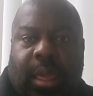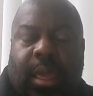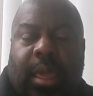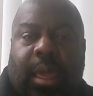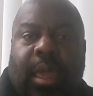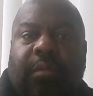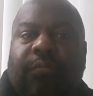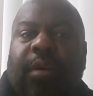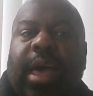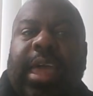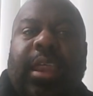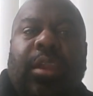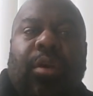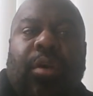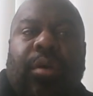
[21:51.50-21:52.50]

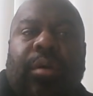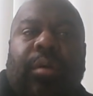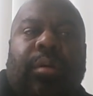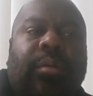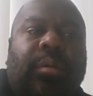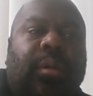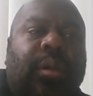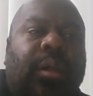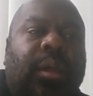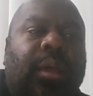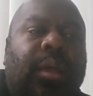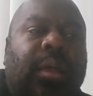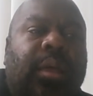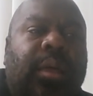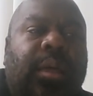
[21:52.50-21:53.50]
invited her
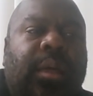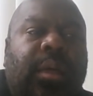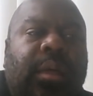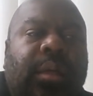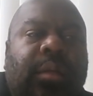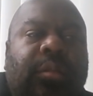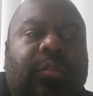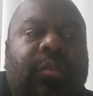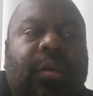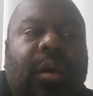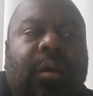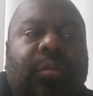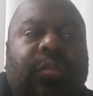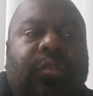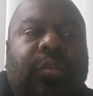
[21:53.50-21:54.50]
to
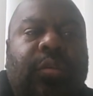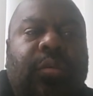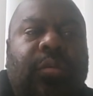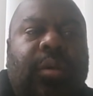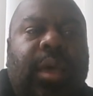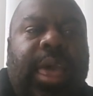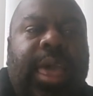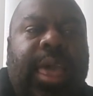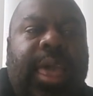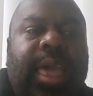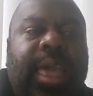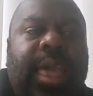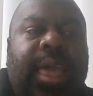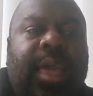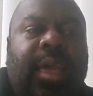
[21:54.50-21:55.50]
go to
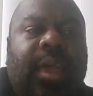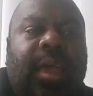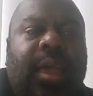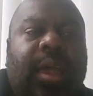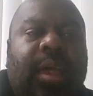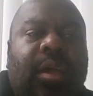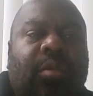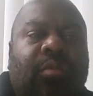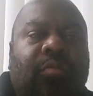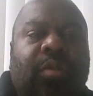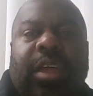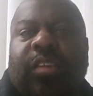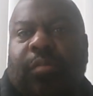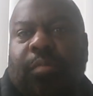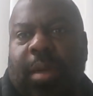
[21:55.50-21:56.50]
a
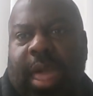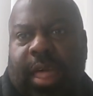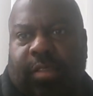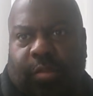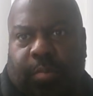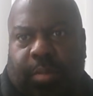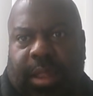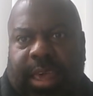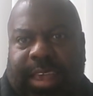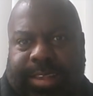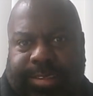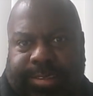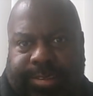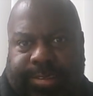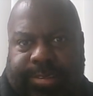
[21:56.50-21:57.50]
rich man's
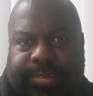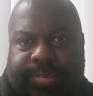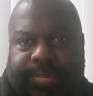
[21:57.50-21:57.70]
place.